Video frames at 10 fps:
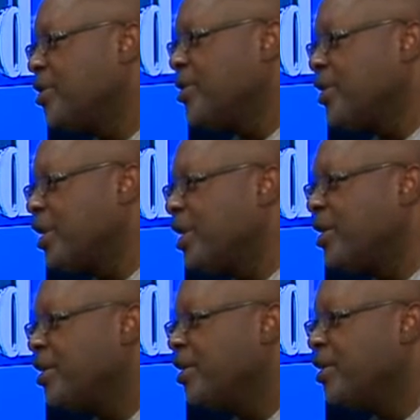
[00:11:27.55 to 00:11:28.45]
lawn.
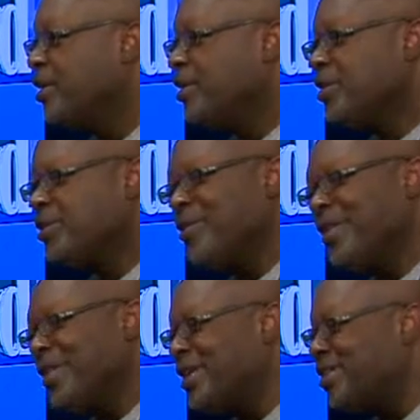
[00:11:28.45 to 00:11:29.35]
Okay. So uh,
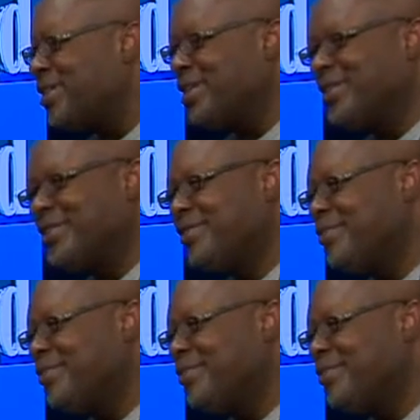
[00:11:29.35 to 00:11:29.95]
let's least